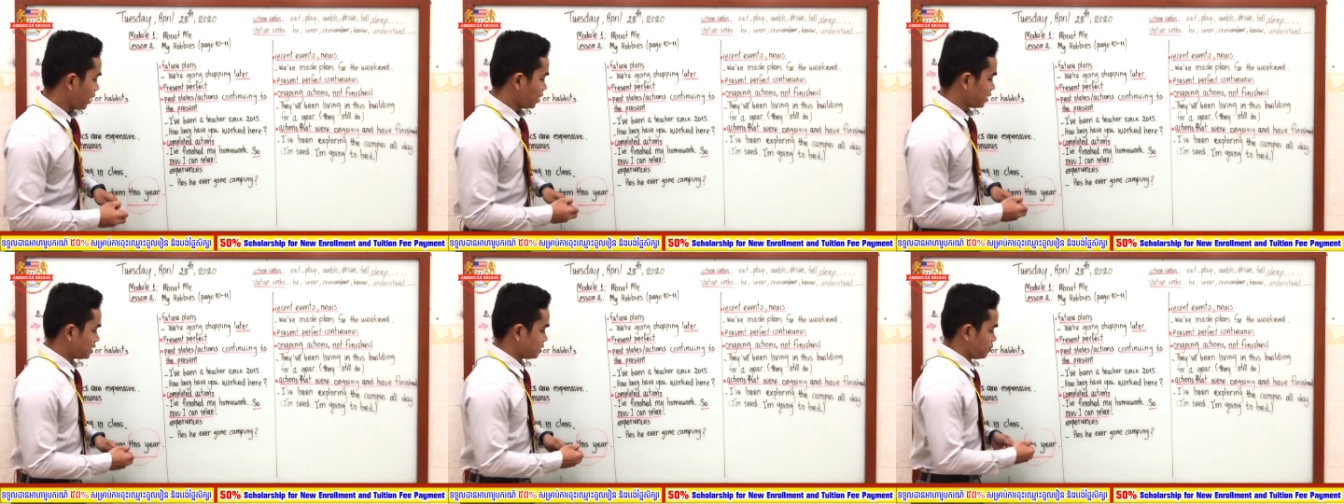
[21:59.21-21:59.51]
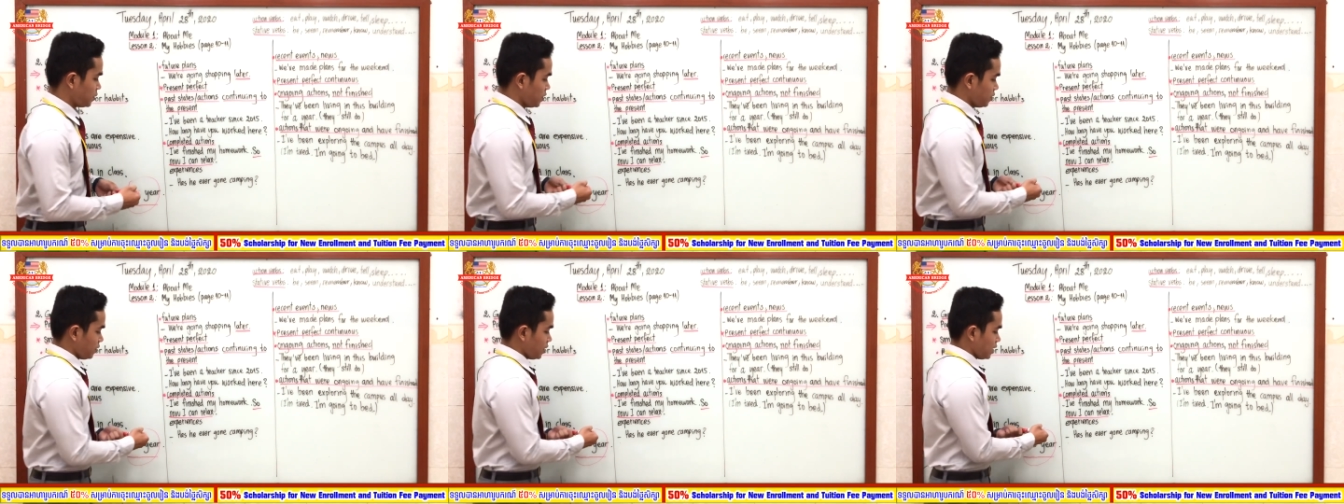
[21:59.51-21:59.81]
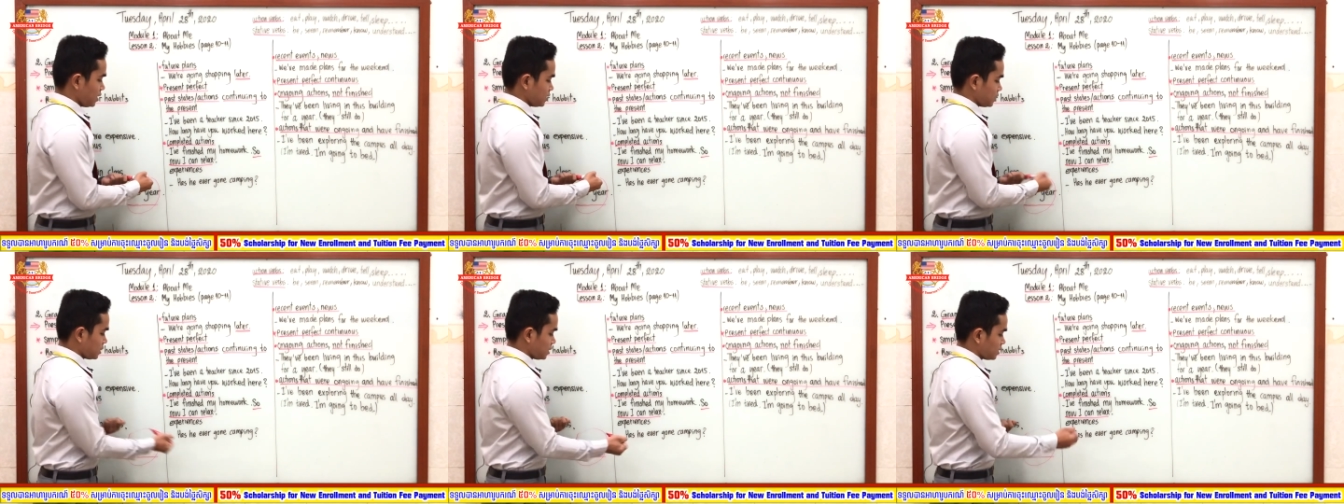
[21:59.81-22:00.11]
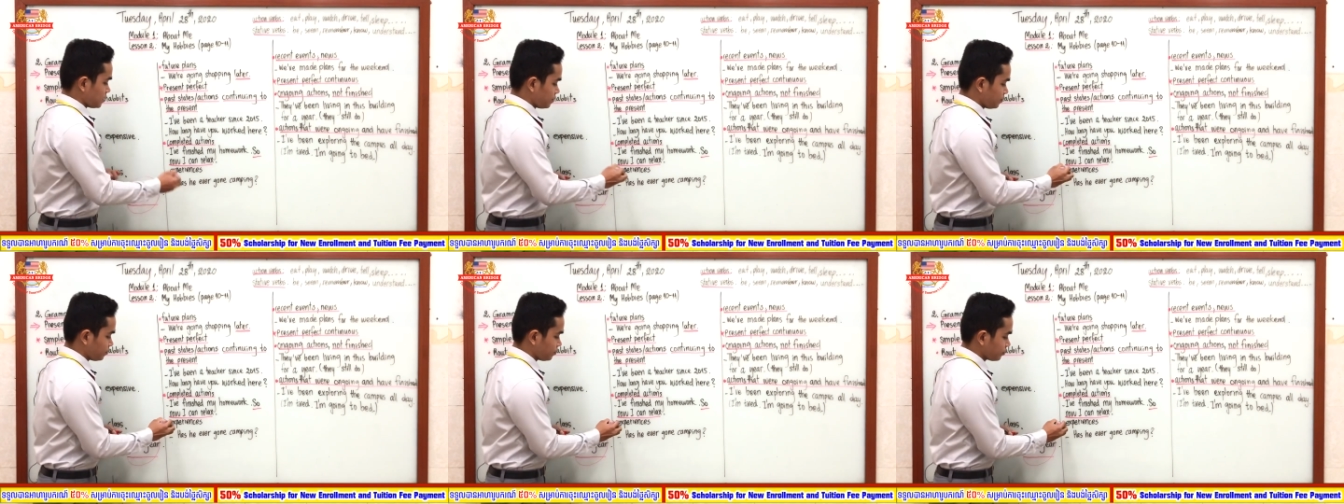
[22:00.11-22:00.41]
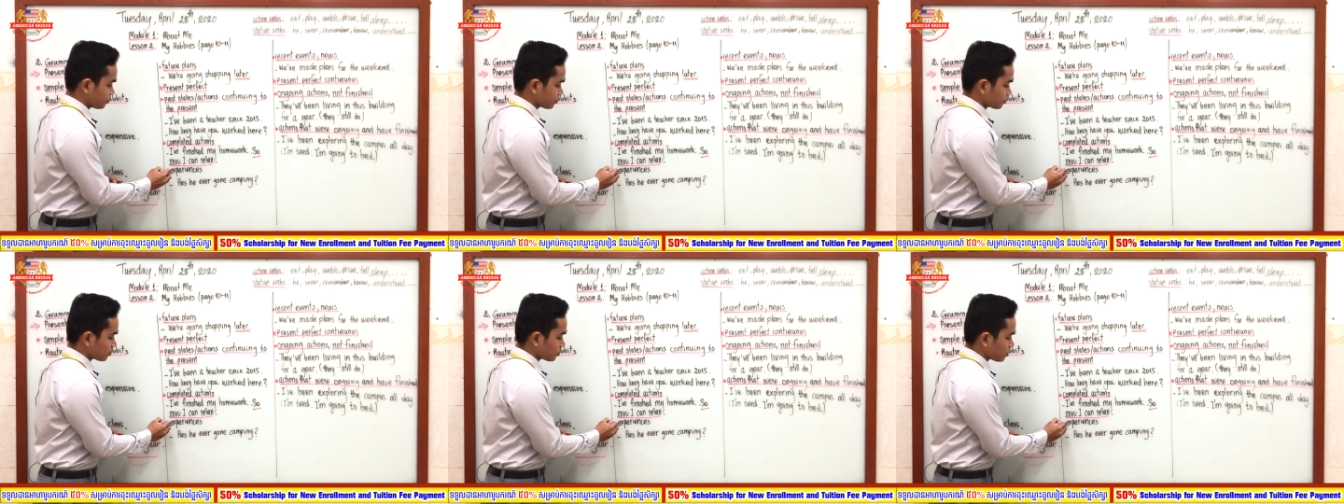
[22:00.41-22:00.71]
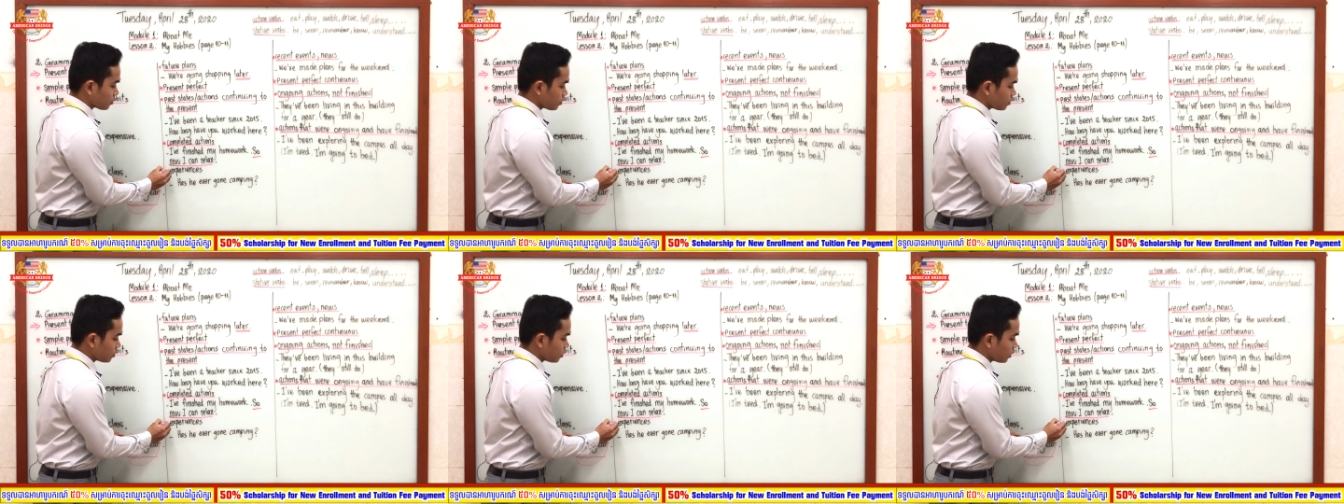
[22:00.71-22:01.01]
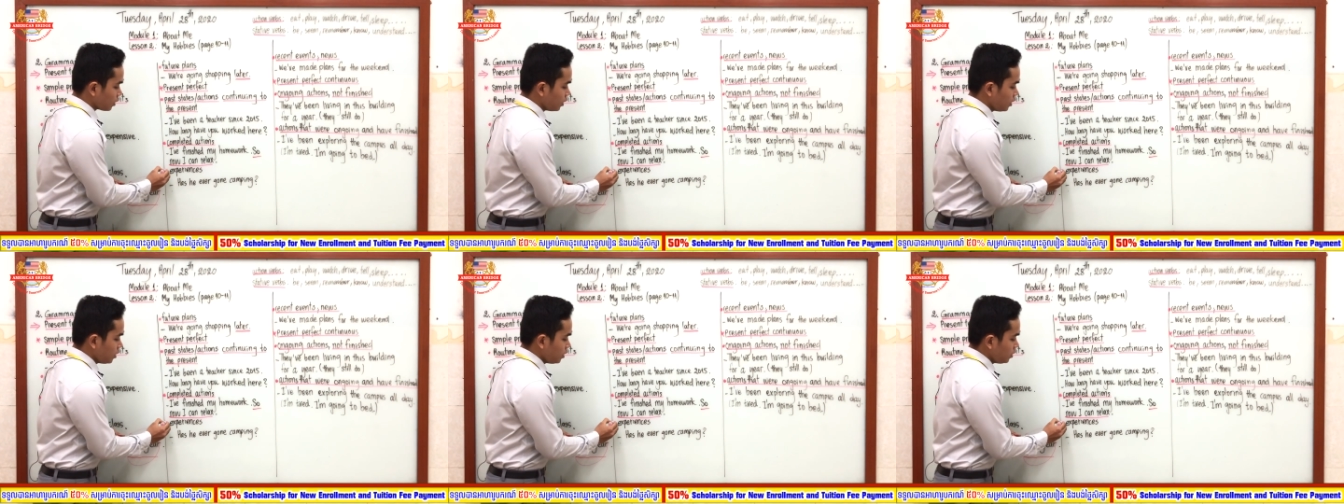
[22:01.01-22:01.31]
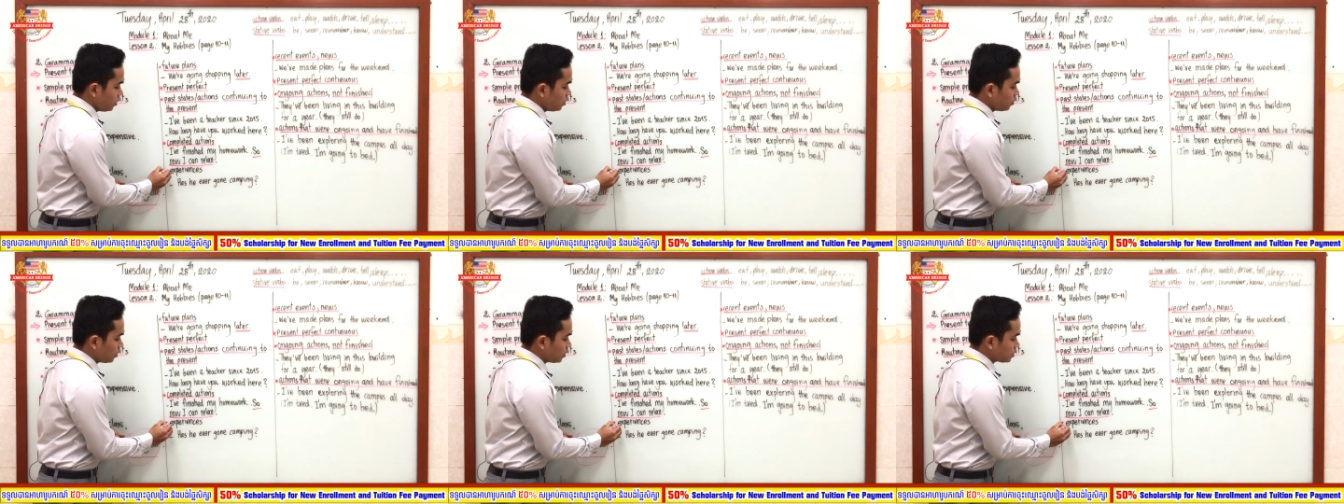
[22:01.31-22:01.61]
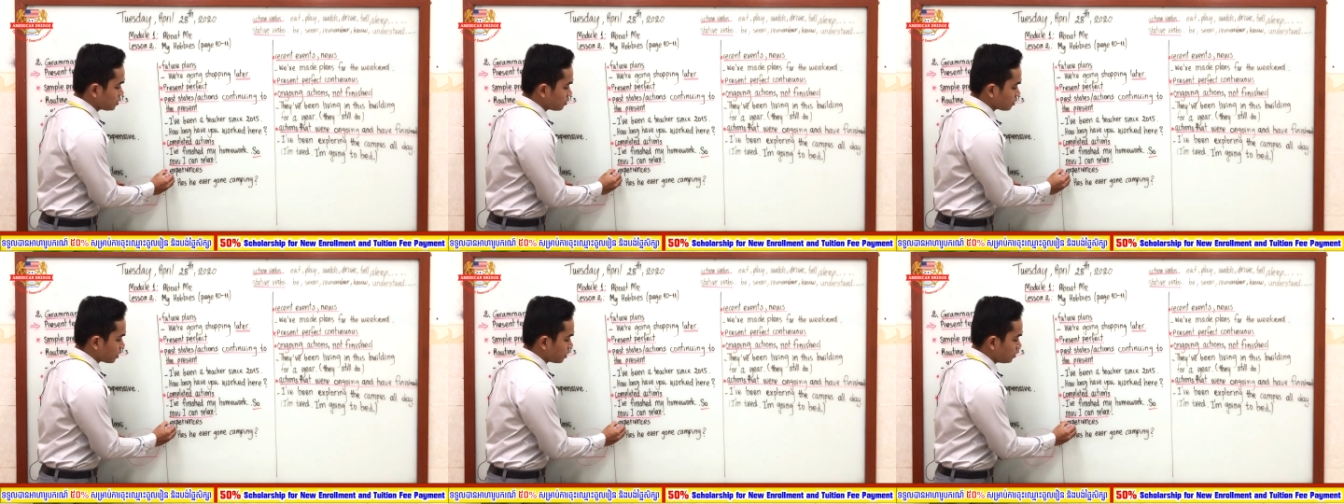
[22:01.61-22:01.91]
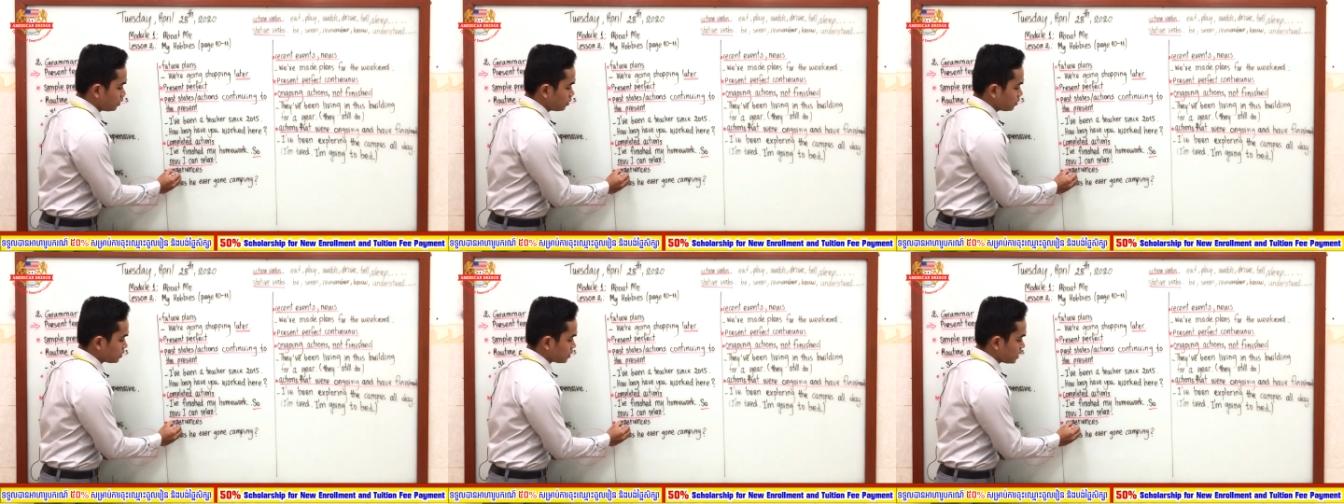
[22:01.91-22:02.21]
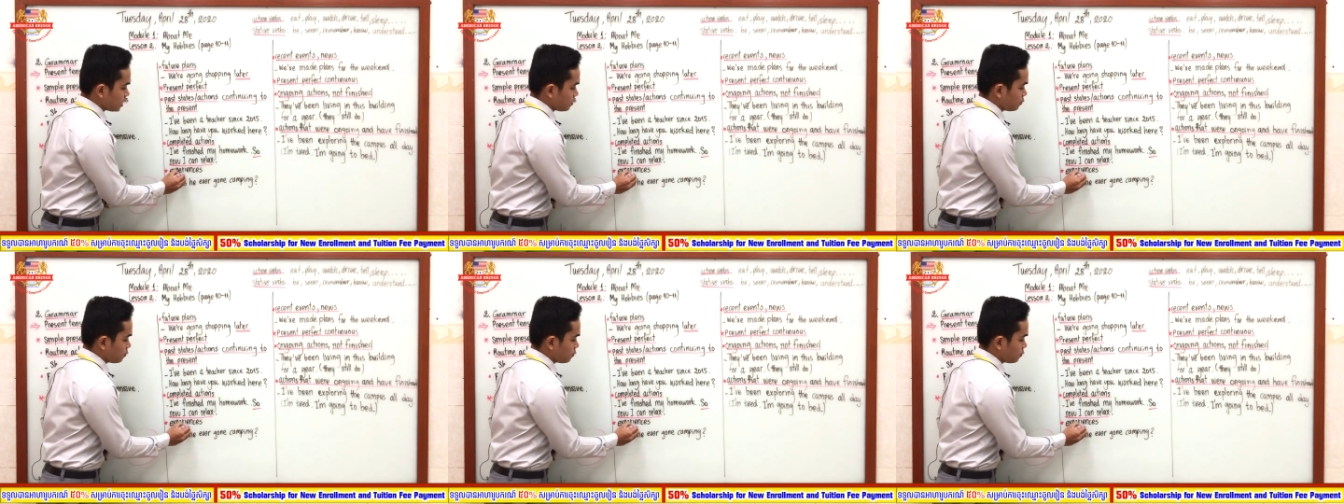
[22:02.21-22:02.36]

experience. You also can use the